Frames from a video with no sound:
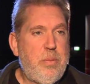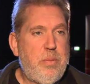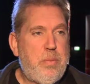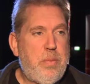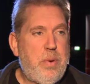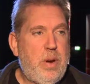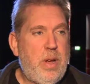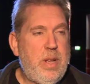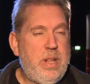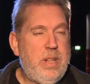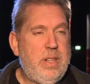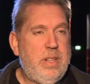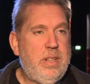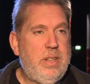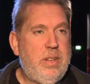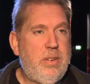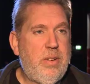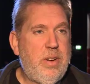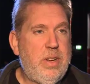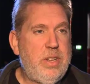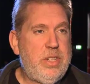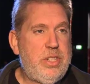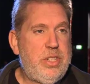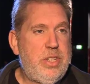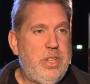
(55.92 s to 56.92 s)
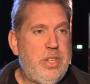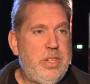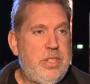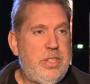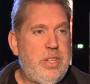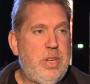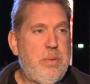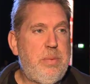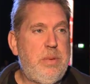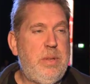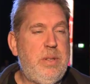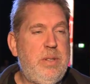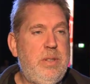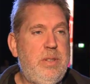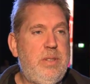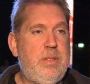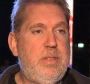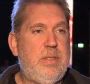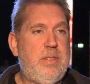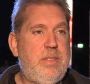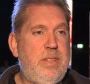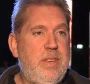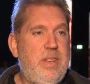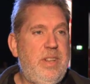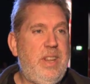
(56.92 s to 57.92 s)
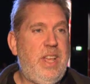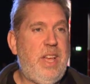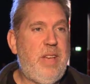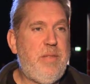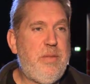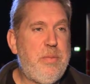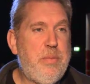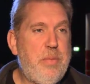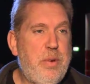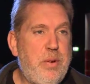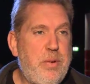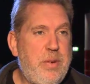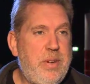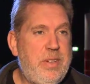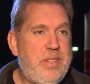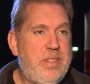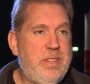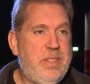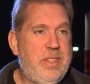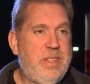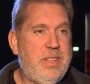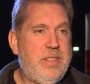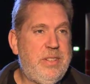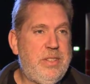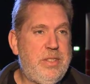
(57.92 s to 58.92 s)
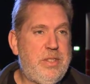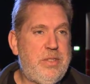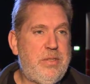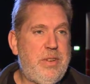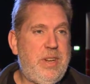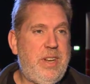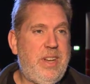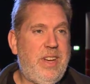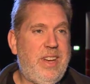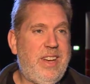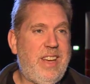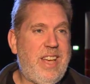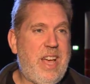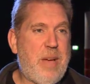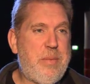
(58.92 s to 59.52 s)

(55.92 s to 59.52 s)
brighten Christchurch up and turn it even more into the street art